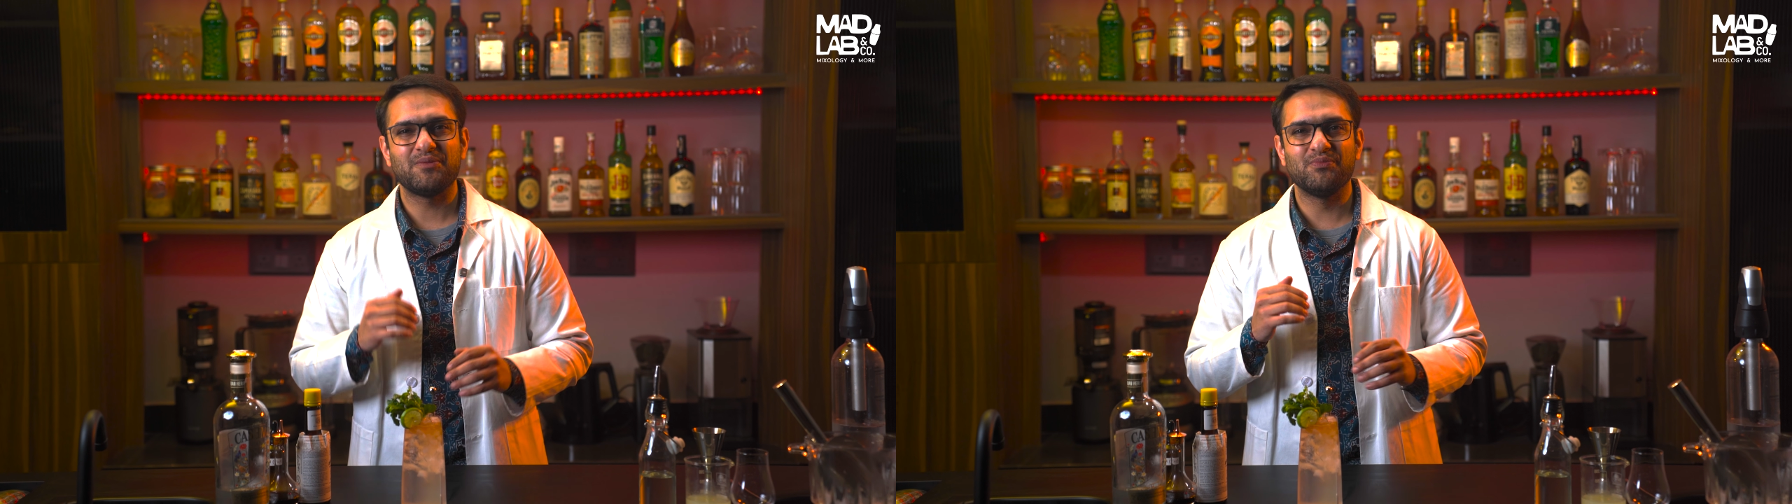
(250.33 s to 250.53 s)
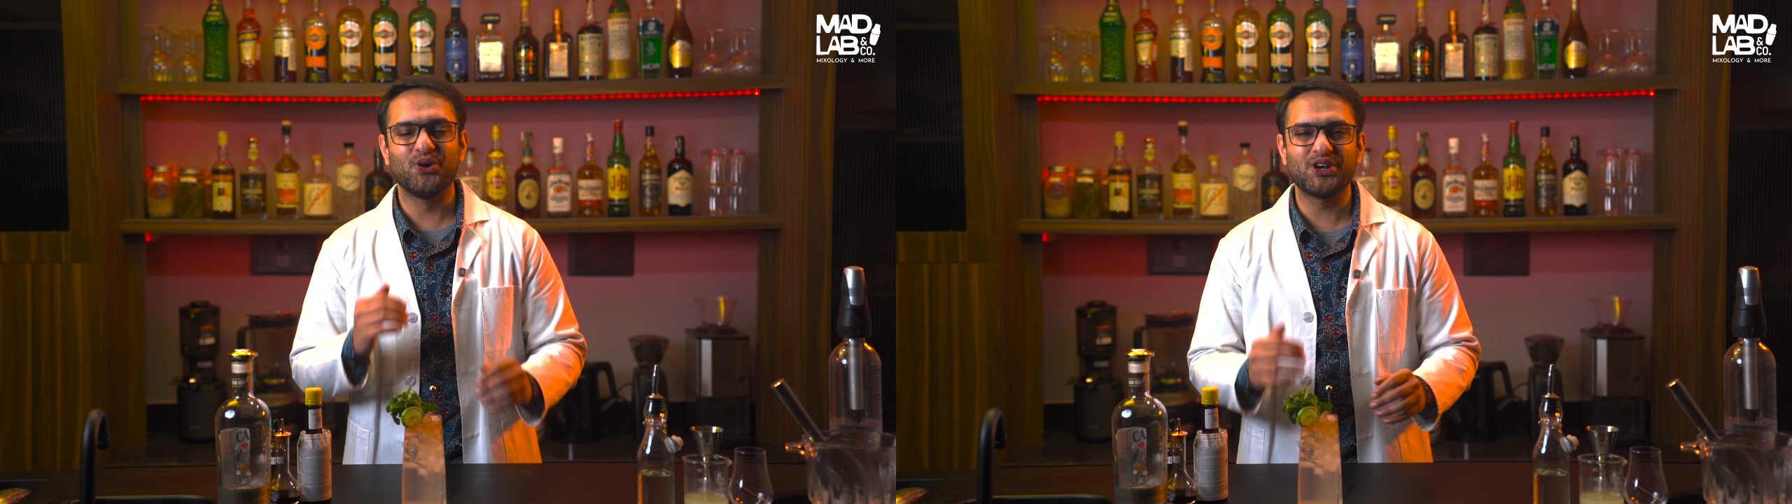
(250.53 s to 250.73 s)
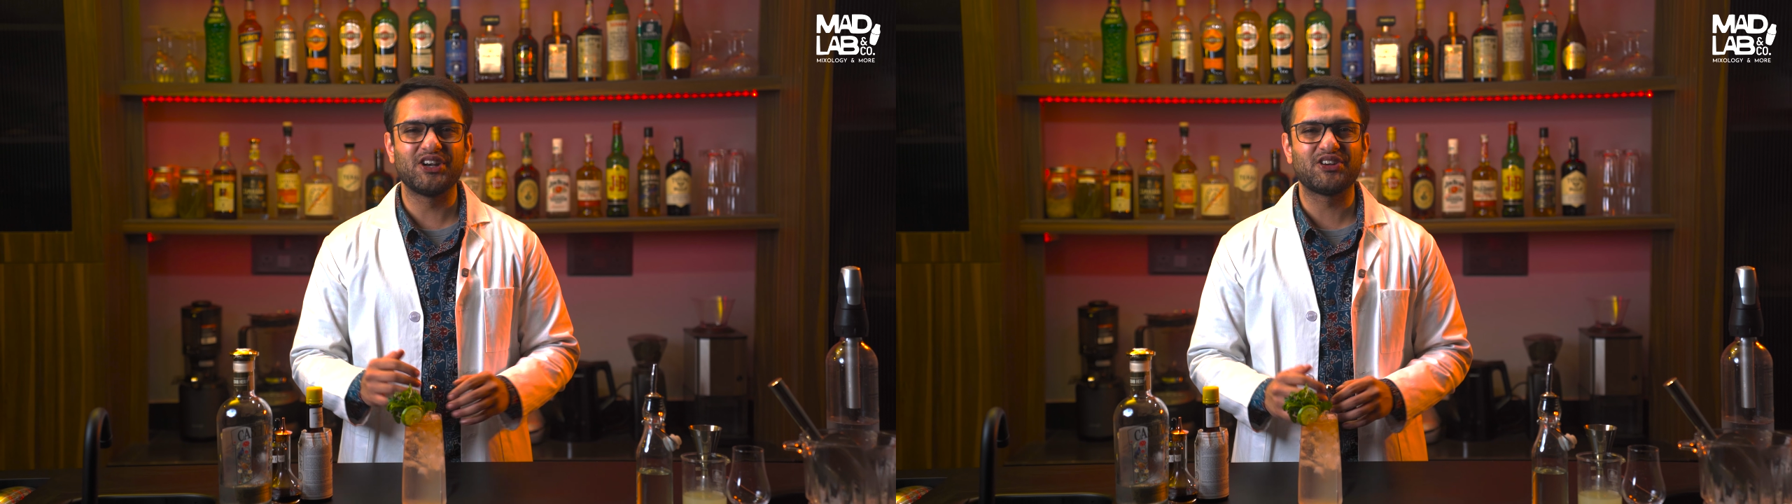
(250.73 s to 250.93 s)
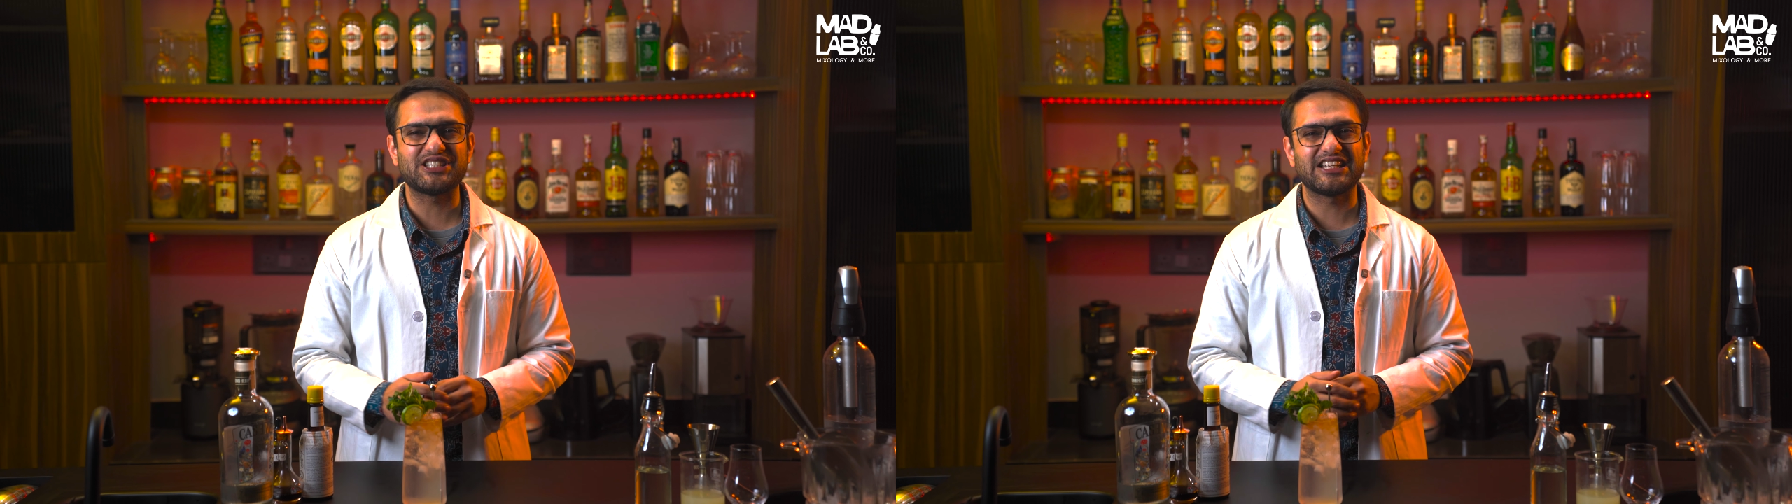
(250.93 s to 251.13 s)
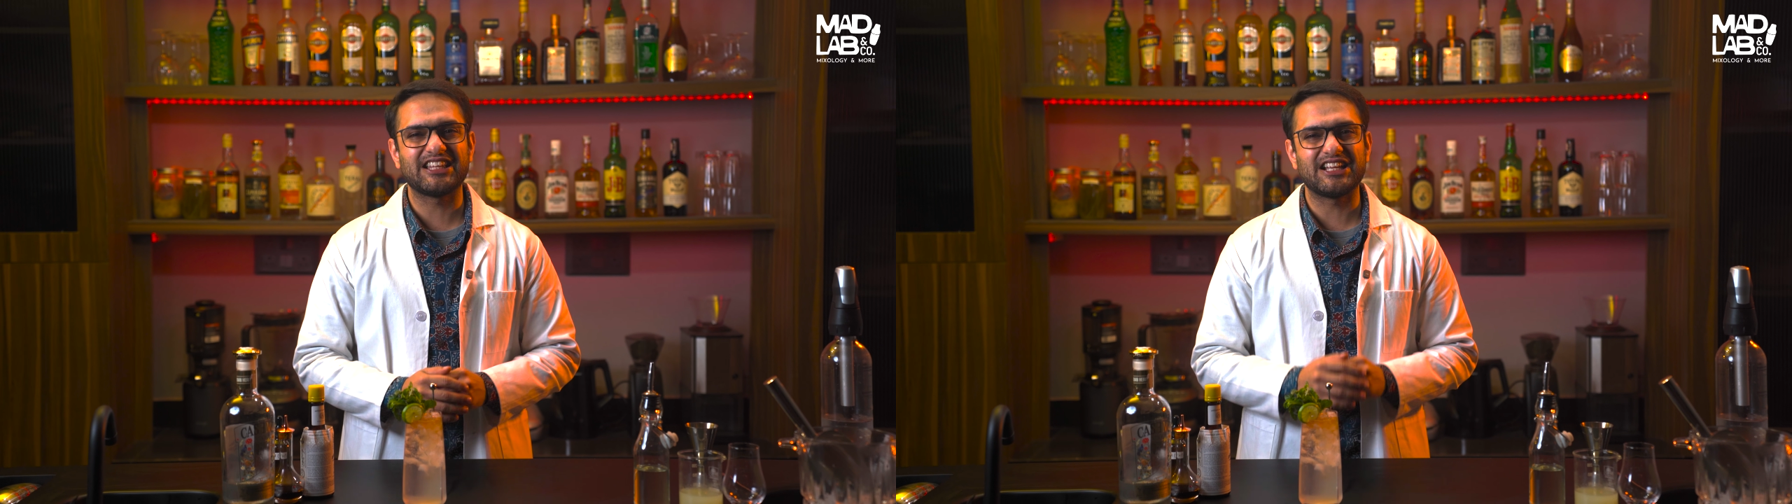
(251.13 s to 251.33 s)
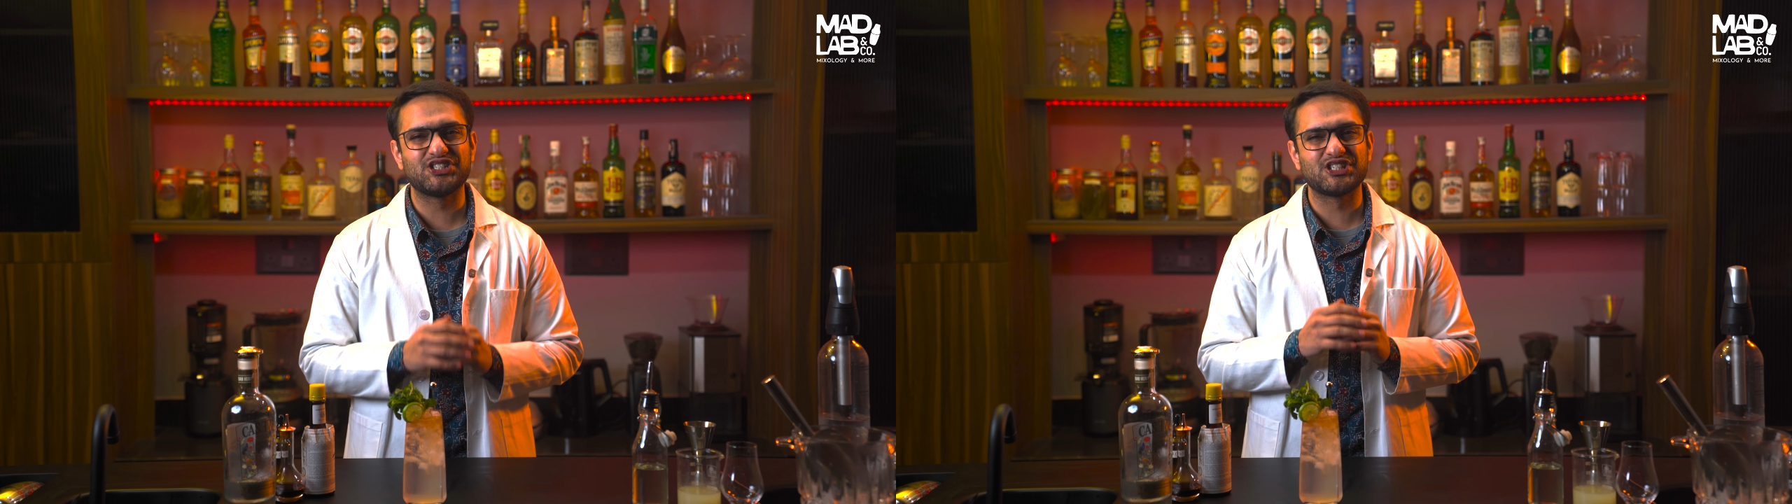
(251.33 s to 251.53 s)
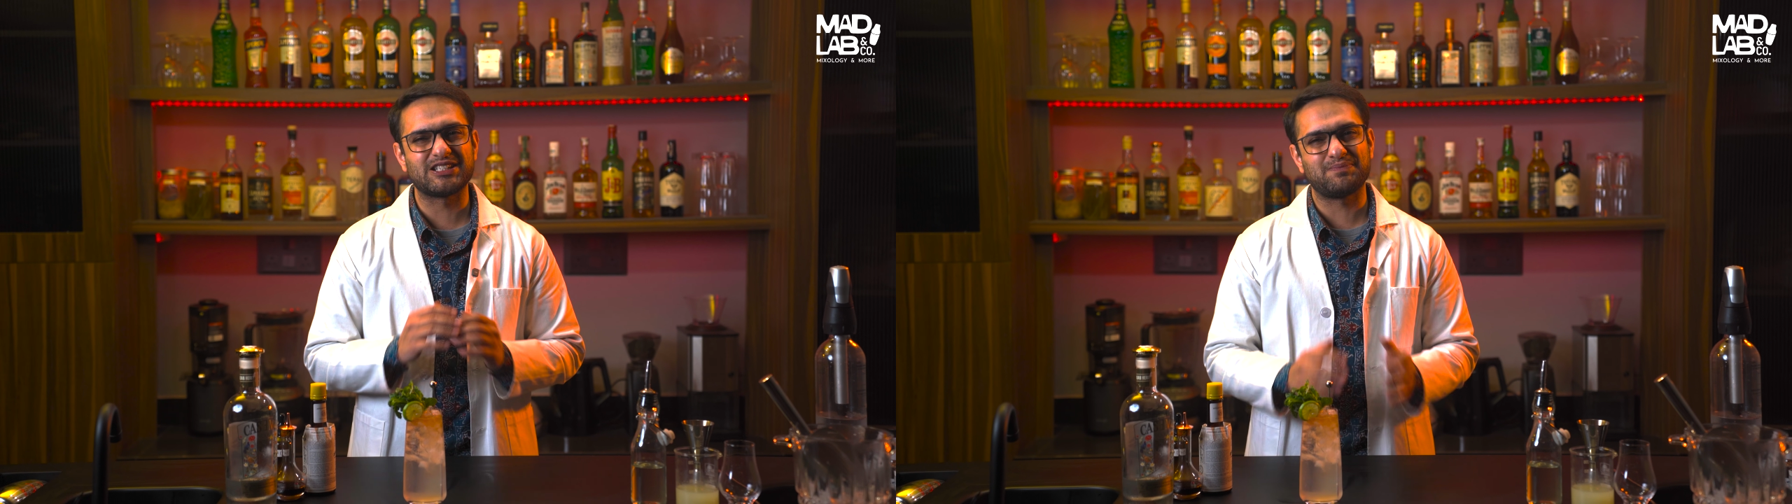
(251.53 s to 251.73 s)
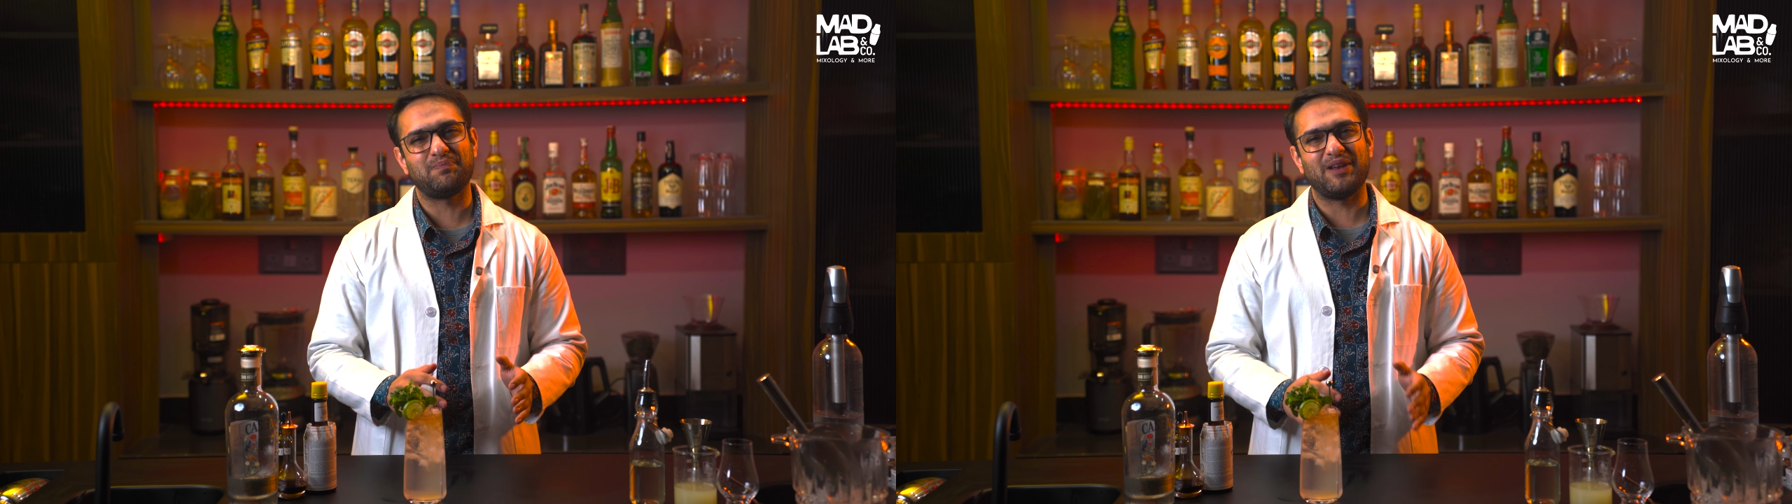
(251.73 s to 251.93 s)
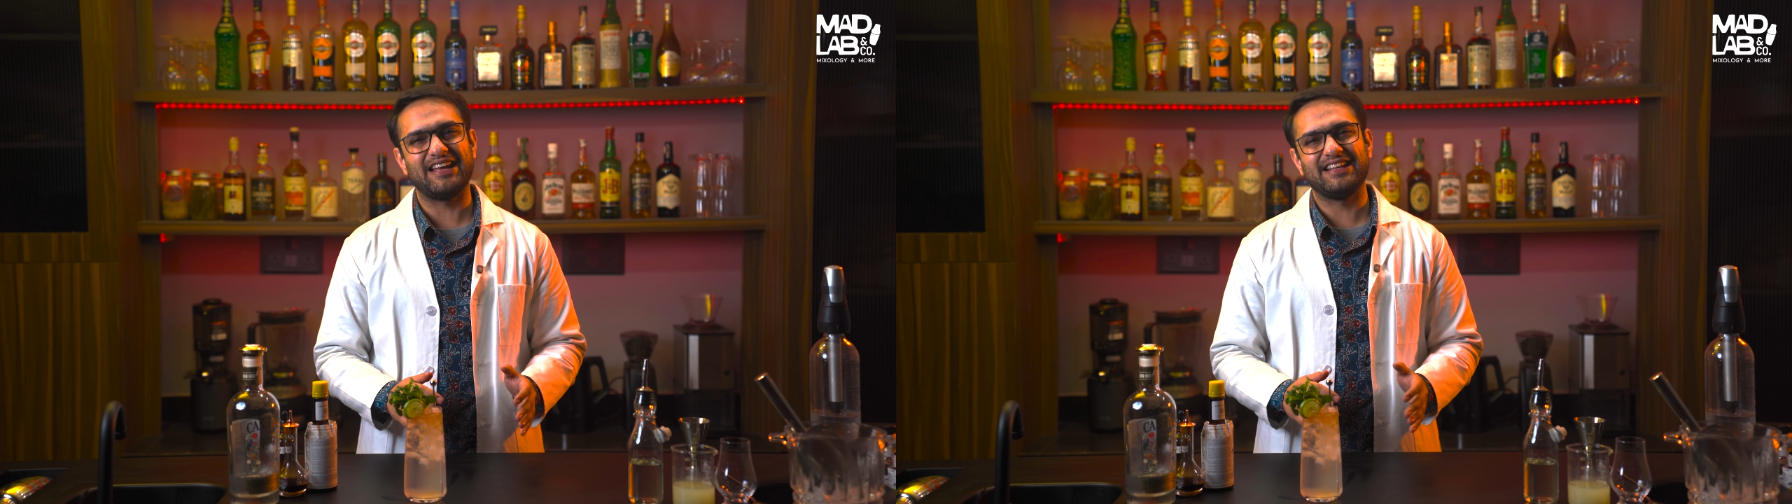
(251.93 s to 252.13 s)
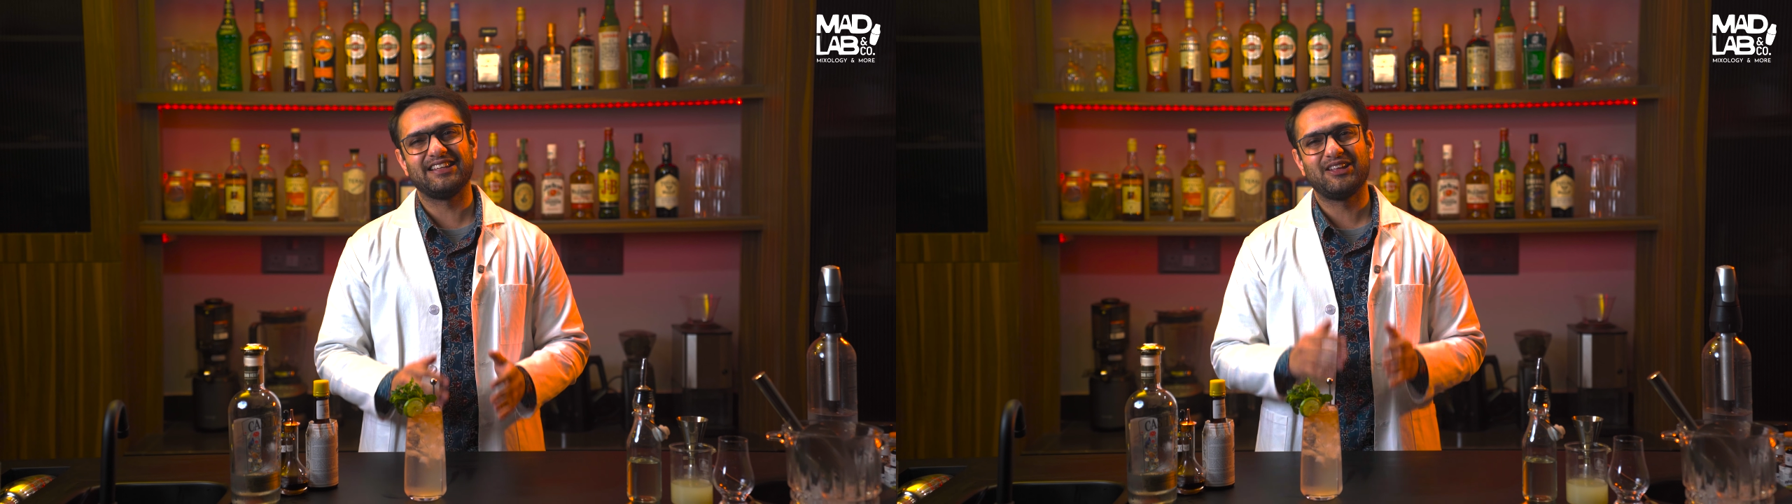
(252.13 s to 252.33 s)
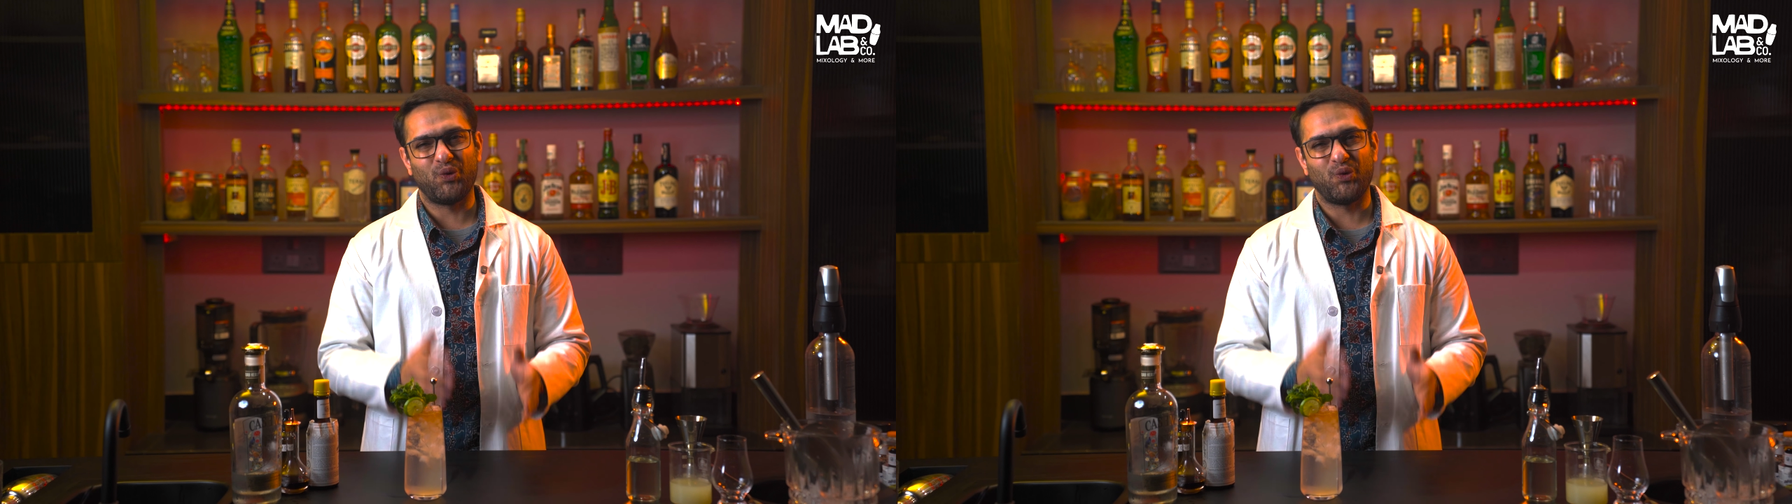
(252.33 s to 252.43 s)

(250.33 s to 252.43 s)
more interesting than just plain